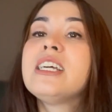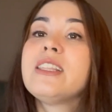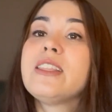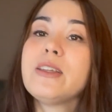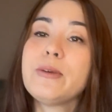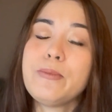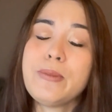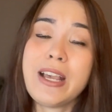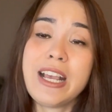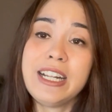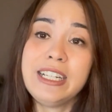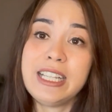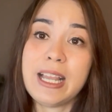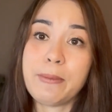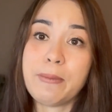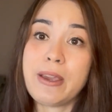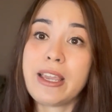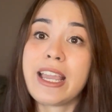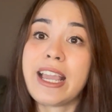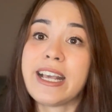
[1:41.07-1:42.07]
the
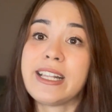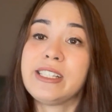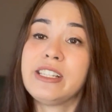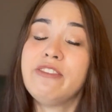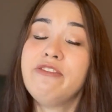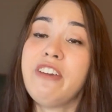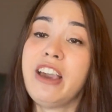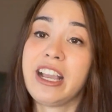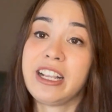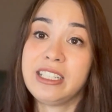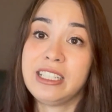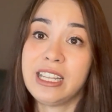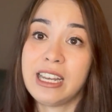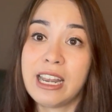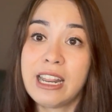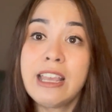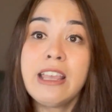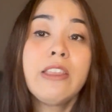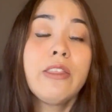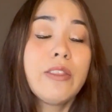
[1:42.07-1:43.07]
pandemic has
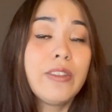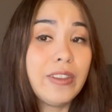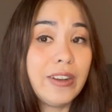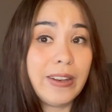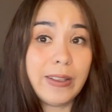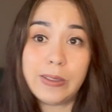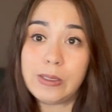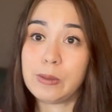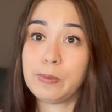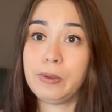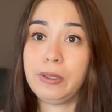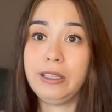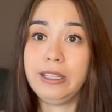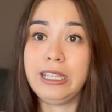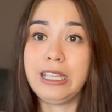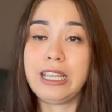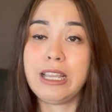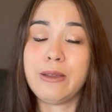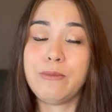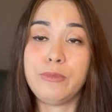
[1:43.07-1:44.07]
affected the
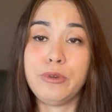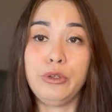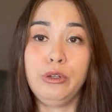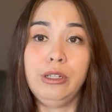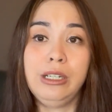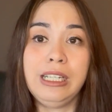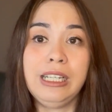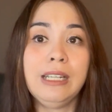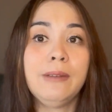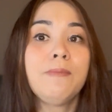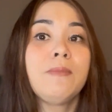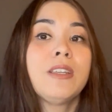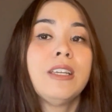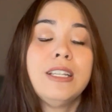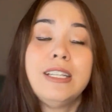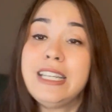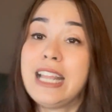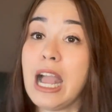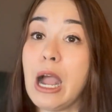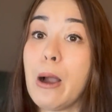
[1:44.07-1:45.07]
disability community.
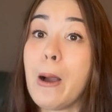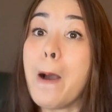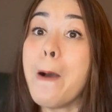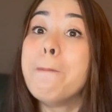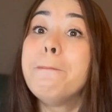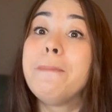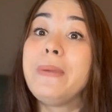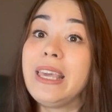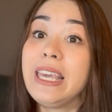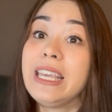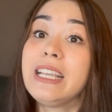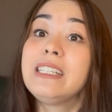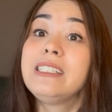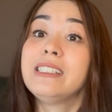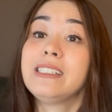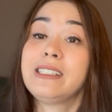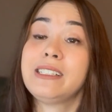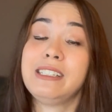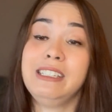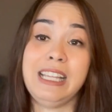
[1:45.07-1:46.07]
Now, a big
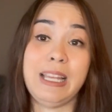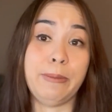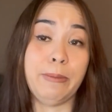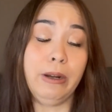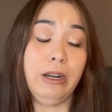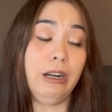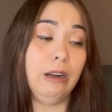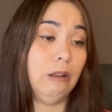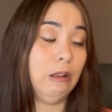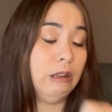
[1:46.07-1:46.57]
disclaimer,